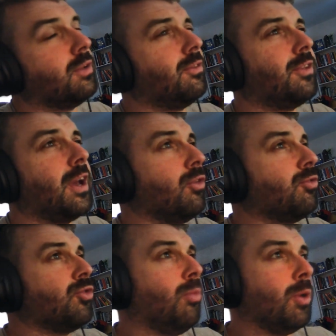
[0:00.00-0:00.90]
And thank you
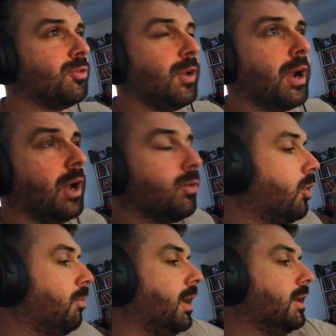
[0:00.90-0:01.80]
so much for your hard
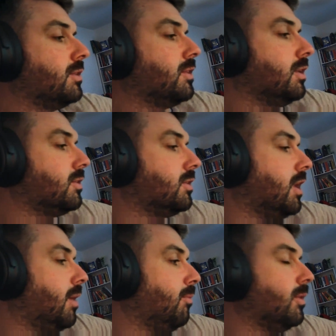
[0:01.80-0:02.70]
work, man. It's
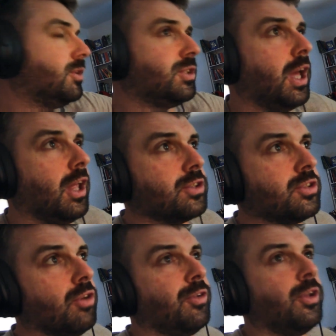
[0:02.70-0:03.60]
stellar
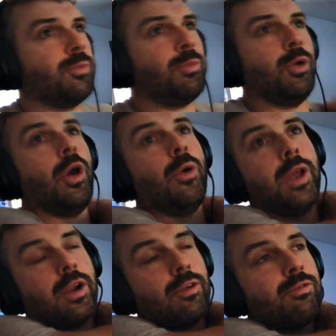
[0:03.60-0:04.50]
stuff that you're putting out
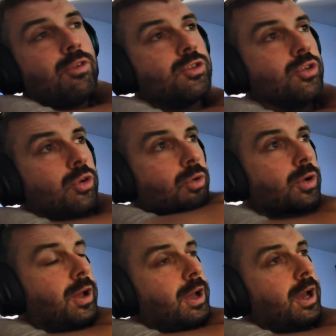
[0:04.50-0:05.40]
here for Juno.